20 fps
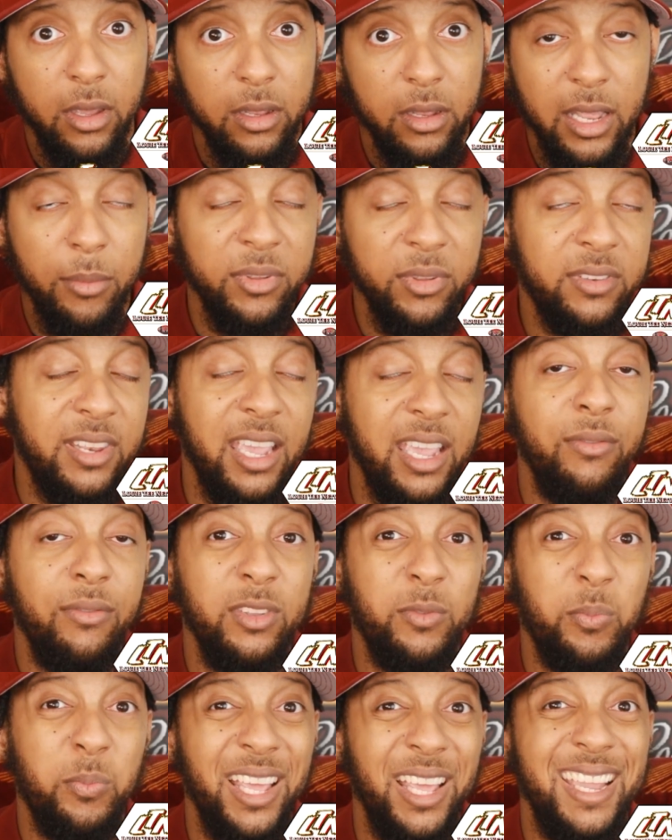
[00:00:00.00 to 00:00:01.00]
Thomas
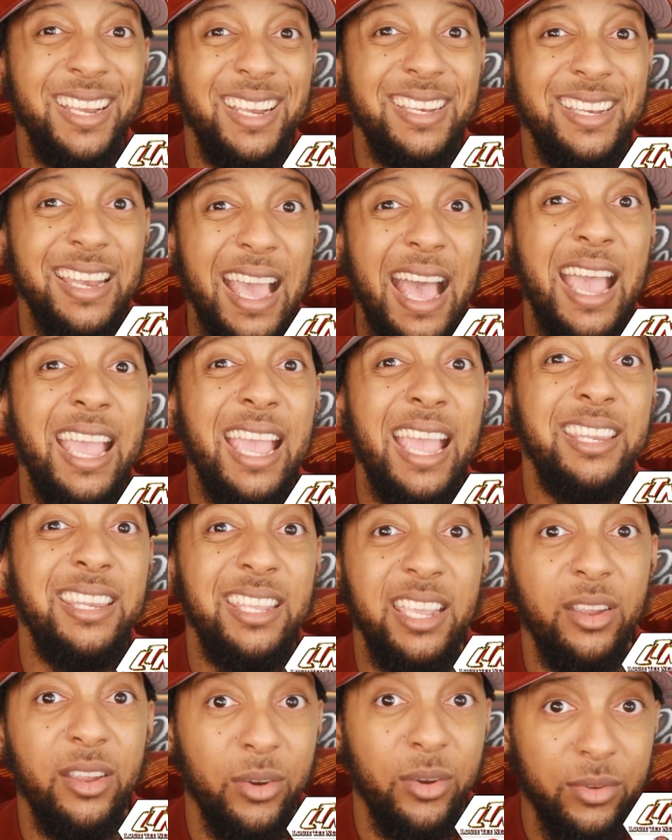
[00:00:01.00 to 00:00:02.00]
Davis played 9
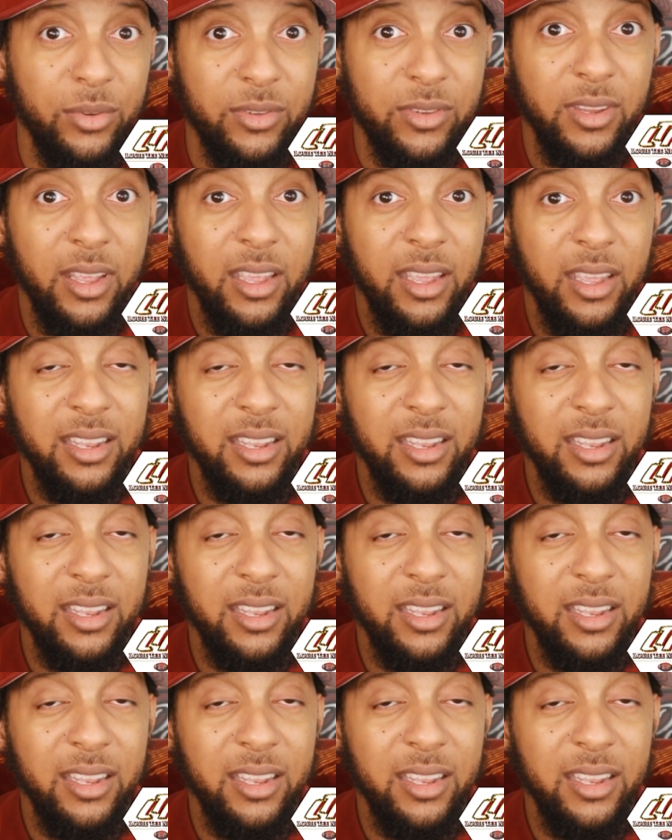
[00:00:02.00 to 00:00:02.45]
years